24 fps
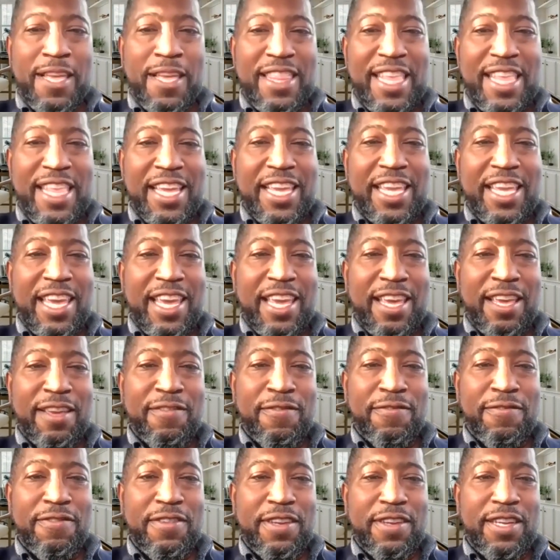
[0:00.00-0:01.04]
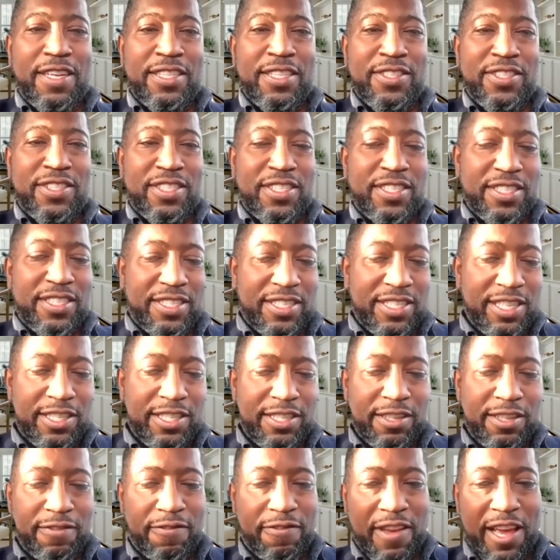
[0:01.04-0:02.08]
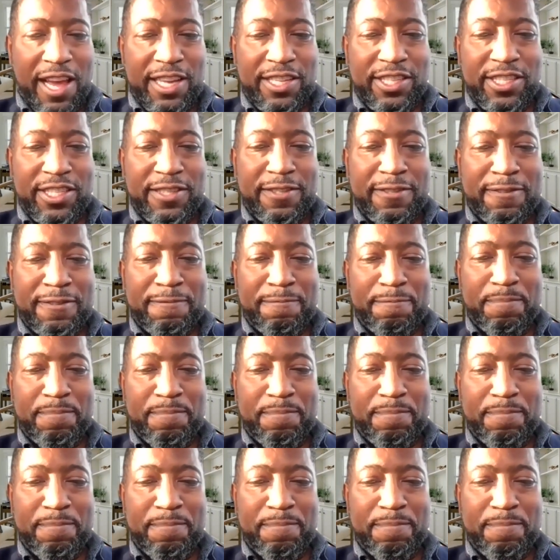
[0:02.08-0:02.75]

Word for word: that gave us such a fashion.